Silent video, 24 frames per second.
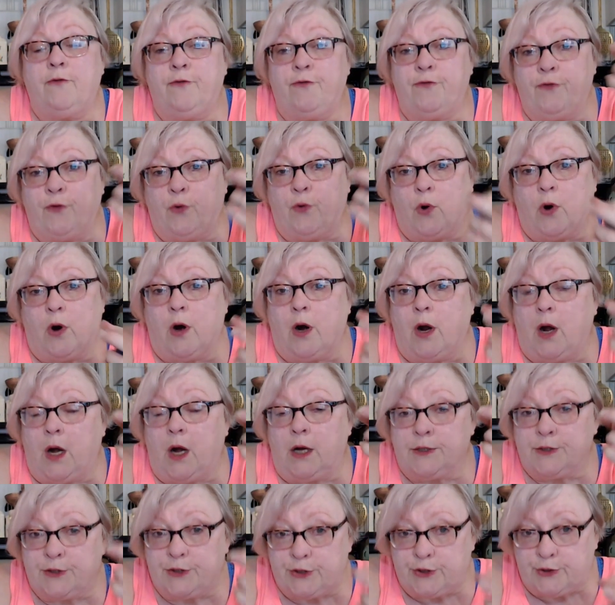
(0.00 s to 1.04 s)
for a
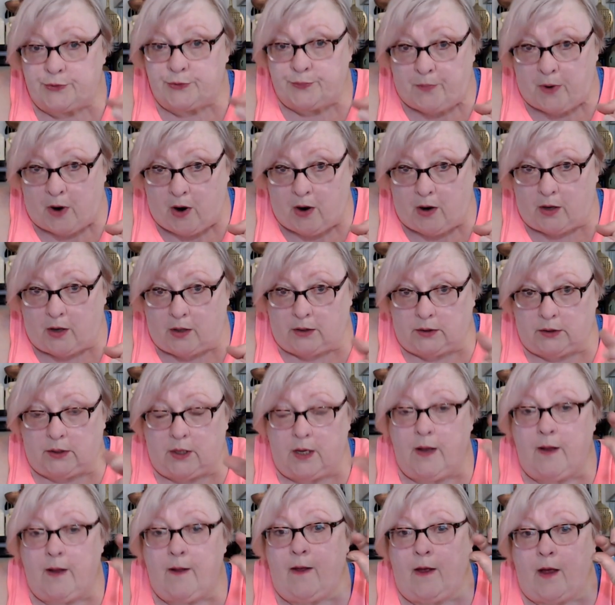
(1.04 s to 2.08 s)
small
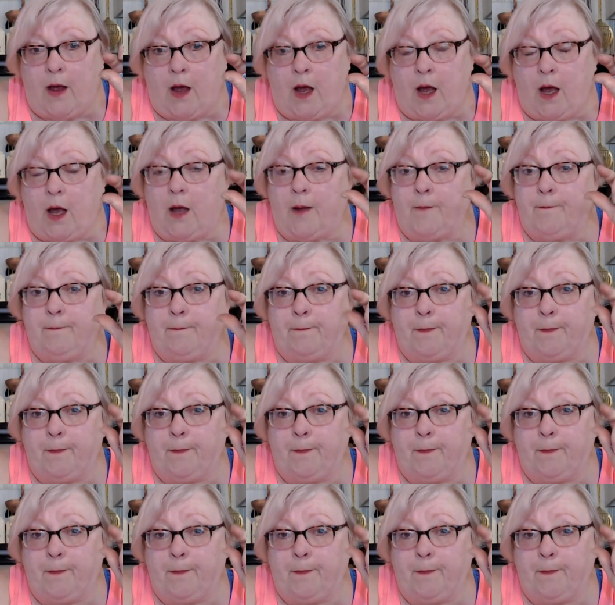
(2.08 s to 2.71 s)
um,